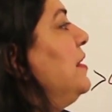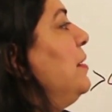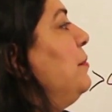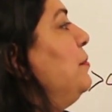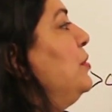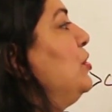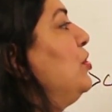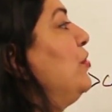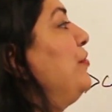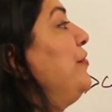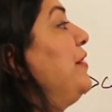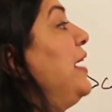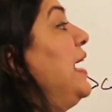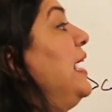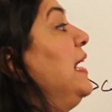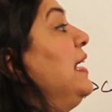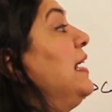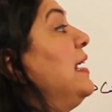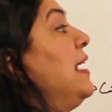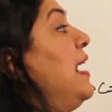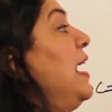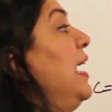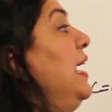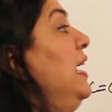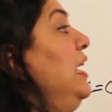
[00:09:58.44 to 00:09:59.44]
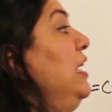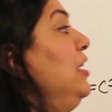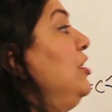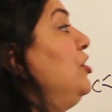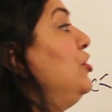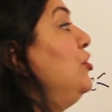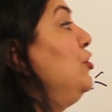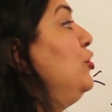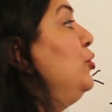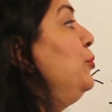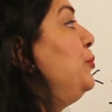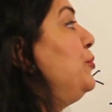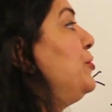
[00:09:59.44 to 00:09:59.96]
number of alkyl
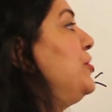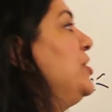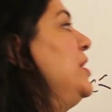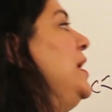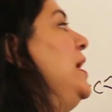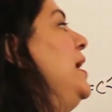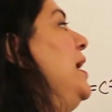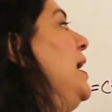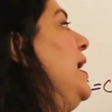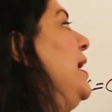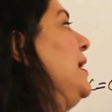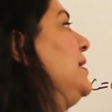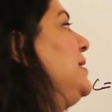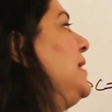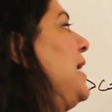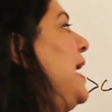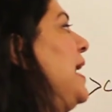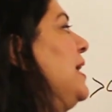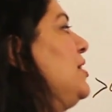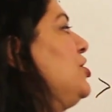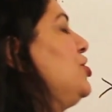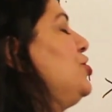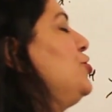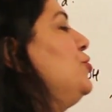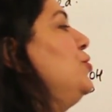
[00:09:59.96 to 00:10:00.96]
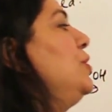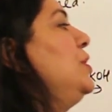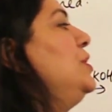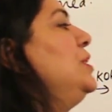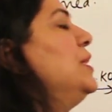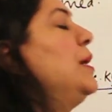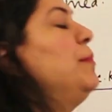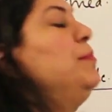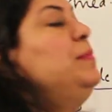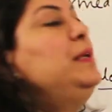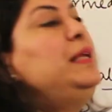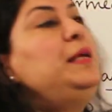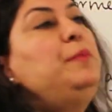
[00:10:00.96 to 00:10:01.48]
groups attached to the
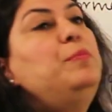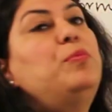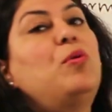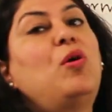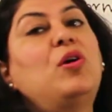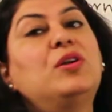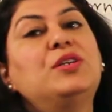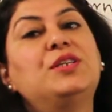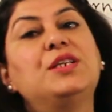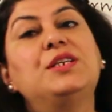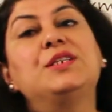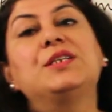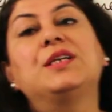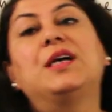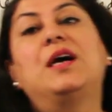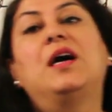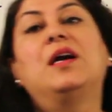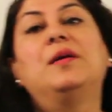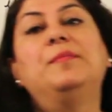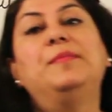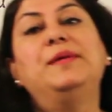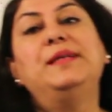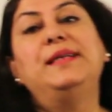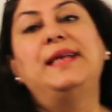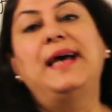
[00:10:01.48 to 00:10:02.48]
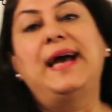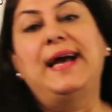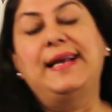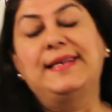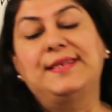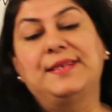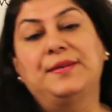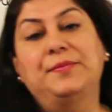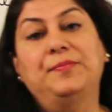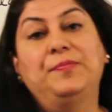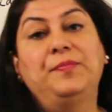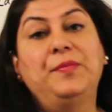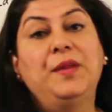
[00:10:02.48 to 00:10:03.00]
doubly bonded carbon
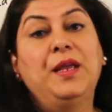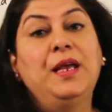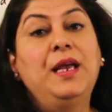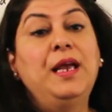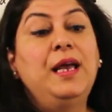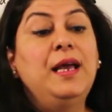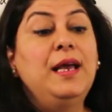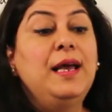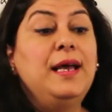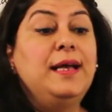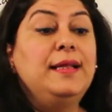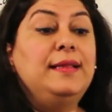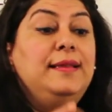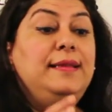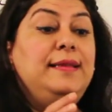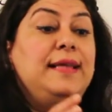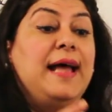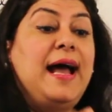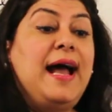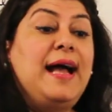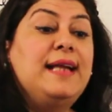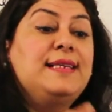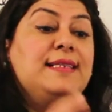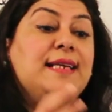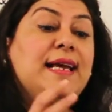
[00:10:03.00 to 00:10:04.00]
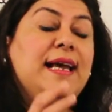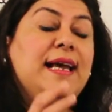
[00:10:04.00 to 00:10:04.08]
atom. That